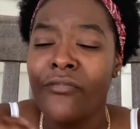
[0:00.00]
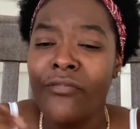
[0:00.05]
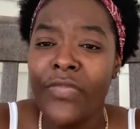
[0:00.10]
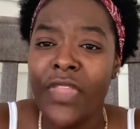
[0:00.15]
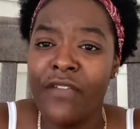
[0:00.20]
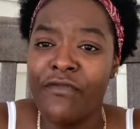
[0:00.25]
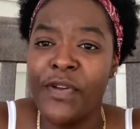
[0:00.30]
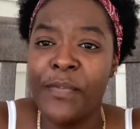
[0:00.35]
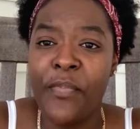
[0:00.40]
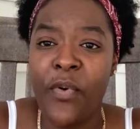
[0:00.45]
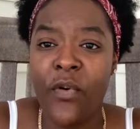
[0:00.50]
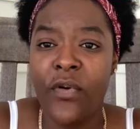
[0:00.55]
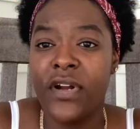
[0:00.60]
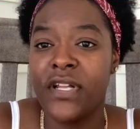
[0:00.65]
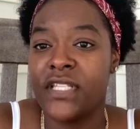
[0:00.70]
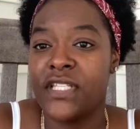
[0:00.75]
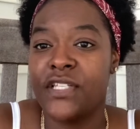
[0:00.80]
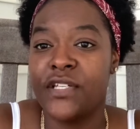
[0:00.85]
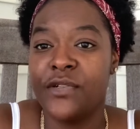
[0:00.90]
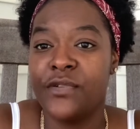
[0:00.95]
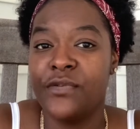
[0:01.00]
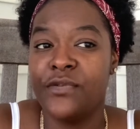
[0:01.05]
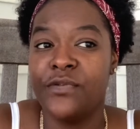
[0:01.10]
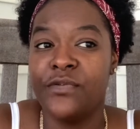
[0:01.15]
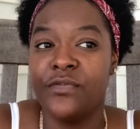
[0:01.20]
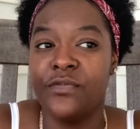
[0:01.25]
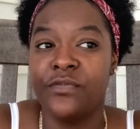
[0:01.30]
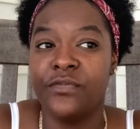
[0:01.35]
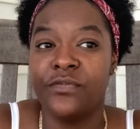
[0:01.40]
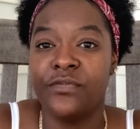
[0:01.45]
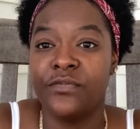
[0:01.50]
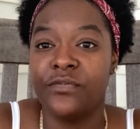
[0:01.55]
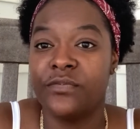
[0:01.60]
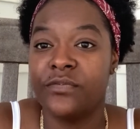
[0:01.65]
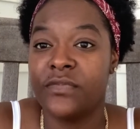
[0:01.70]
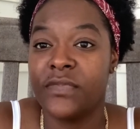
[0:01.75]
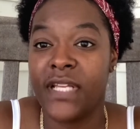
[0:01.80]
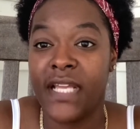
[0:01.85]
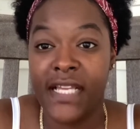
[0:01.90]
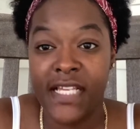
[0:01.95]
report to,
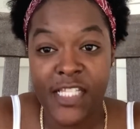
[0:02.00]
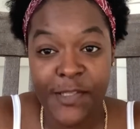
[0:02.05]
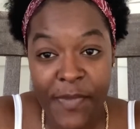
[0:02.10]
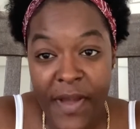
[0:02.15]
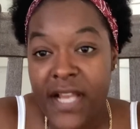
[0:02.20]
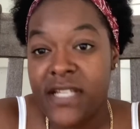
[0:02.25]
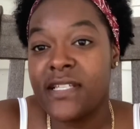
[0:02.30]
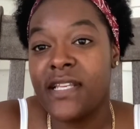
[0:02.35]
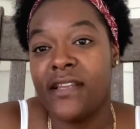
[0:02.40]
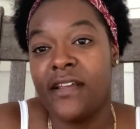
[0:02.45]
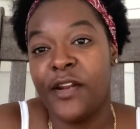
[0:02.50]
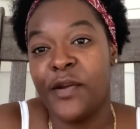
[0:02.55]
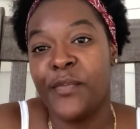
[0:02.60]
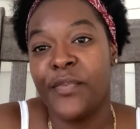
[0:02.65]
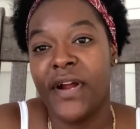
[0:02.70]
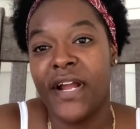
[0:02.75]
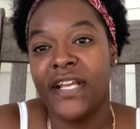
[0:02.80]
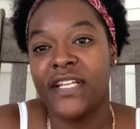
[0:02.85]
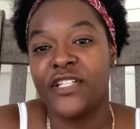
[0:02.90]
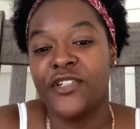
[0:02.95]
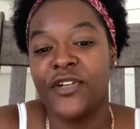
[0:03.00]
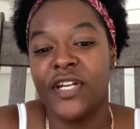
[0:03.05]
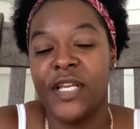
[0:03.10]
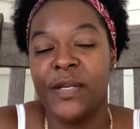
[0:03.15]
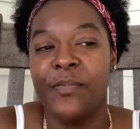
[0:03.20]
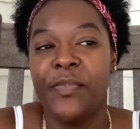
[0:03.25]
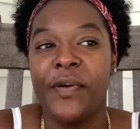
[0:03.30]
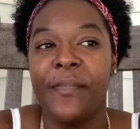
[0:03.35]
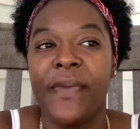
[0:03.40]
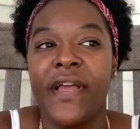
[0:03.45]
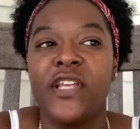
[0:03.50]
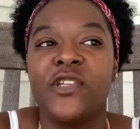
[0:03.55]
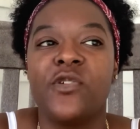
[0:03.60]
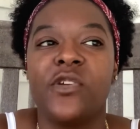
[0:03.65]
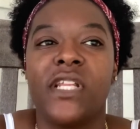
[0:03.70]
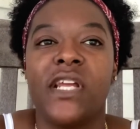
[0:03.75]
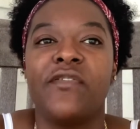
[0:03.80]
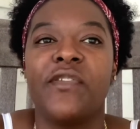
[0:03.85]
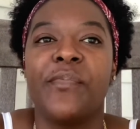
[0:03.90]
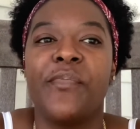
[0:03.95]
especially Dun & Bradstreet, but make sure
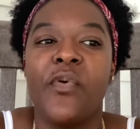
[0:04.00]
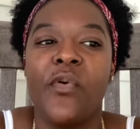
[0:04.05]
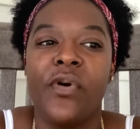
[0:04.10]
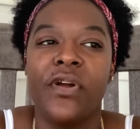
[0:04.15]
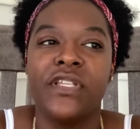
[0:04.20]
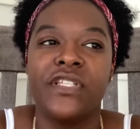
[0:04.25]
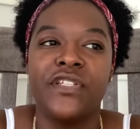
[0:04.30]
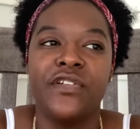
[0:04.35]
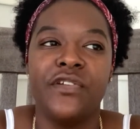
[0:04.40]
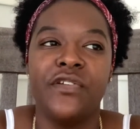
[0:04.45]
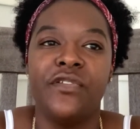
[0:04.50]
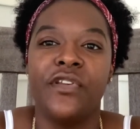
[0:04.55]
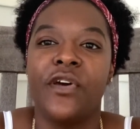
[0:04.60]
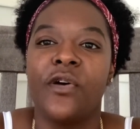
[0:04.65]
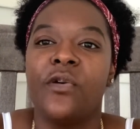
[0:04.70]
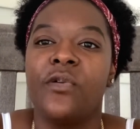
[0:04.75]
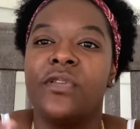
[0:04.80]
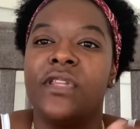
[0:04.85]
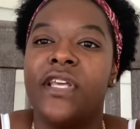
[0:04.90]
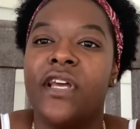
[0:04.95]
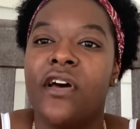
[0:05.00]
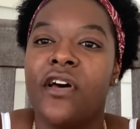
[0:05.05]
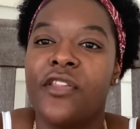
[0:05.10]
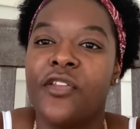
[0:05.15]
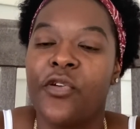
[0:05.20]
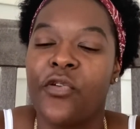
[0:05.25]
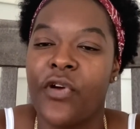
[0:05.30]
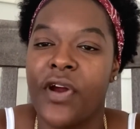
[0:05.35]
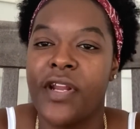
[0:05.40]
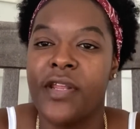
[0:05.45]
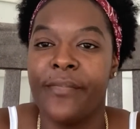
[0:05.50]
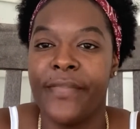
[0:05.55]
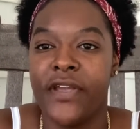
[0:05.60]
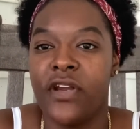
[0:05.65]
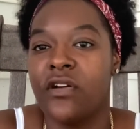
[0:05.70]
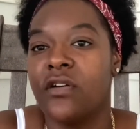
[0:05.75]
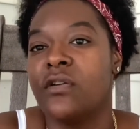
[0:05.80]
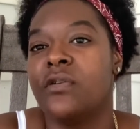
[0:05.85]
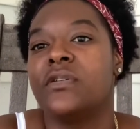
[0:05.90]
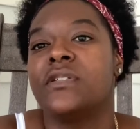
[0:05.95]
they report to, you know, the other credit
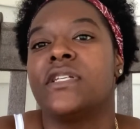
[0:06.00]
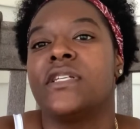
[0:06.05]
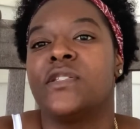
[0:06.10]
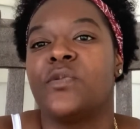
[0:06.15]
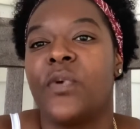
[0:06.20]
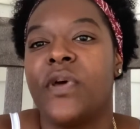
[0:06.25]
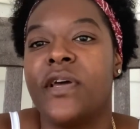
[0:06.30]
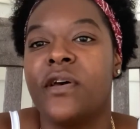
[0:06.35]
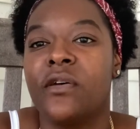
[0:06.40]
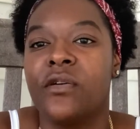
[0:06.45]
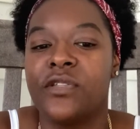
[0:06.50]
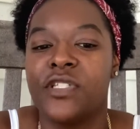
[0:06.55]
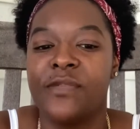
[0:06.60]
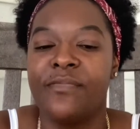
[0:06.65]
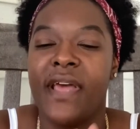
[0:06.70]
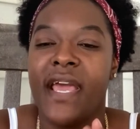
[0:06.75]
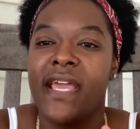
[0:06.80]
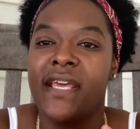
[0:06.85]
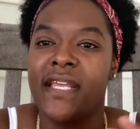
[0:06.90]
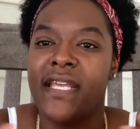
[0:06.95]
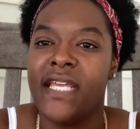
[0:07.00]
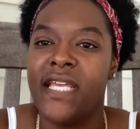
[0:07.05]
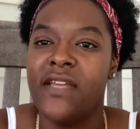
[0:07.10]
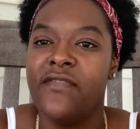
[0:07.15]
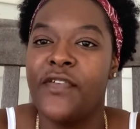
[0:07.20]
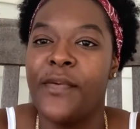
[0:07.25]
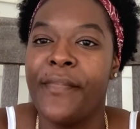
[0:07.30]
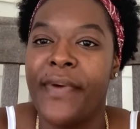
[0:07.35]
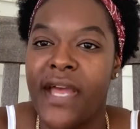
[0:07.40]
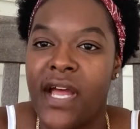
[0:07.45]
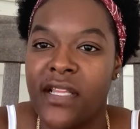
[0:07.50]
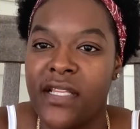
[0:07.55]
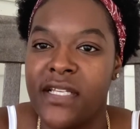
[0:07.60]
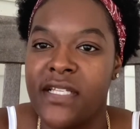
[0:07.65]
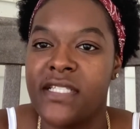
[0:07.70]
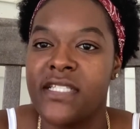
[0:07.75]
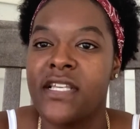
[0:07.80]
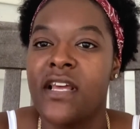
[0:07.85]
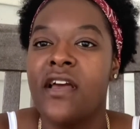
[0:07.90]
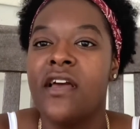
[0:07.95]
bureaus as well, to make it an even balance
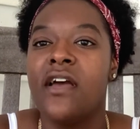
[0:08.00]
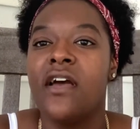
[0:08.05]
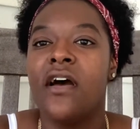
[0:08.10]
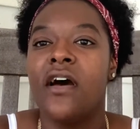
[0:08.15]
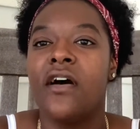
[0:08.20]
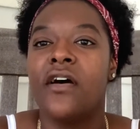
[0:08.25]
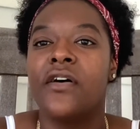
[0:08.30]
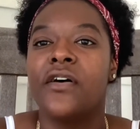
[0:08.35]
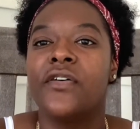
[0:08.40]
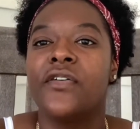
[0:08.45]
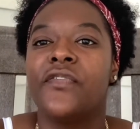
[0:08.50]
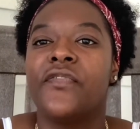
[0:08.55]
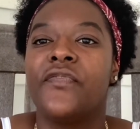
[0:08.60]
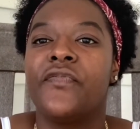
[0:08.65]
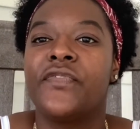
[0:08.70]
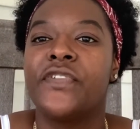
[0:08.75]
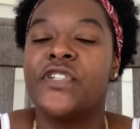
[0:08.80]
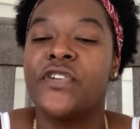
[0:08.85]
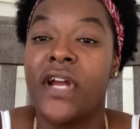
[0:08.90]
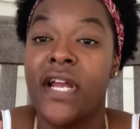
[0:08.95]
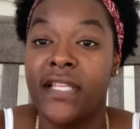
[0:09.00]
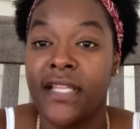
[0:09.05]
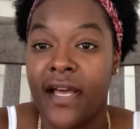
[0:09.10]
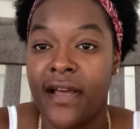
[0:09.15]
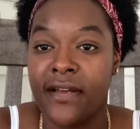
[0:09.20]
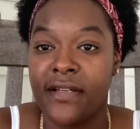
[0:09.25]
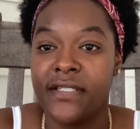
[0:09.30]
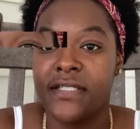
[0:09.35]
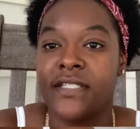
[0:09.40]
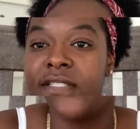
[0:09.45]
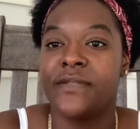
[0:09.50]
of trade lines.